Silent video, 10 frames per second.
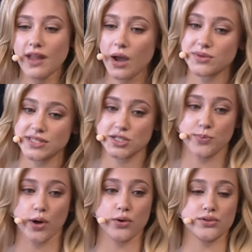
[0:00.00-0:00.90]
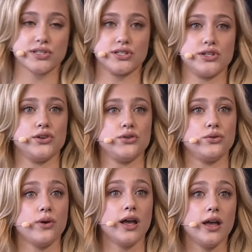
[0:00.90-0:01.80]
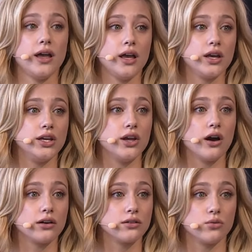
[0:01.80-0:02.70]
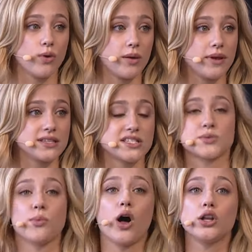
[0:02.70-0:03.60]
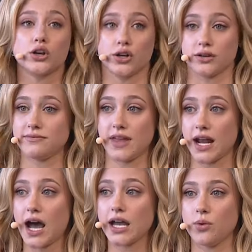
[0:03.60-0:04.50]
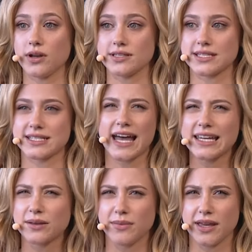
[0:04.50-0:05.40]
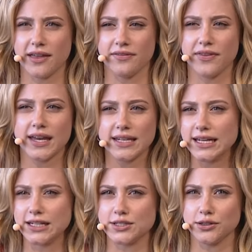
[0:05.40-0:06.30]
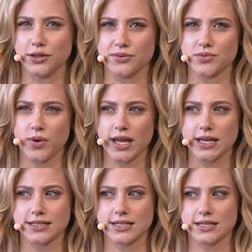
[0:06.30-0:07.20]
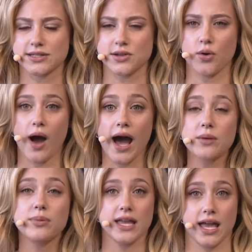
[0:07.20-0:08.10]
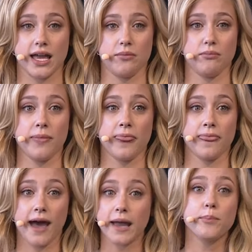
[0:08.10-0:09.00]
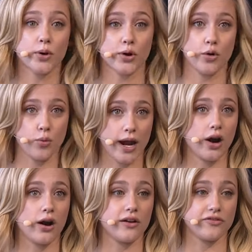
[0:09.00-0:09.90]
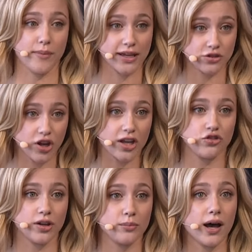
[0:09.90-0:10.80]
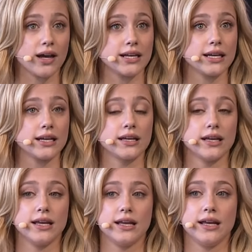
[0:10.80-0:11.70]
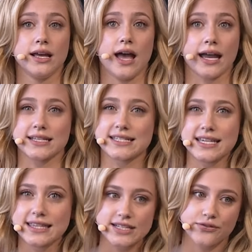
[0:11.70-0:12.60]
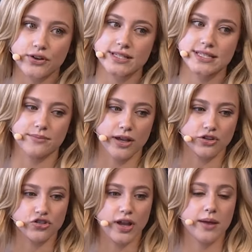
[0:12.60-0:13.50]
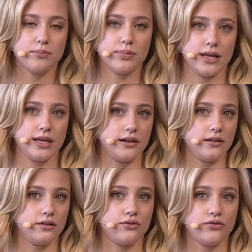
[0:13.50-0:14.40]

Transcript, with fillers: I was exposed to young women smaller than I was telling me that they needed to lose weight. So I became hyper aware of my changing body. I could see the difference in my shape in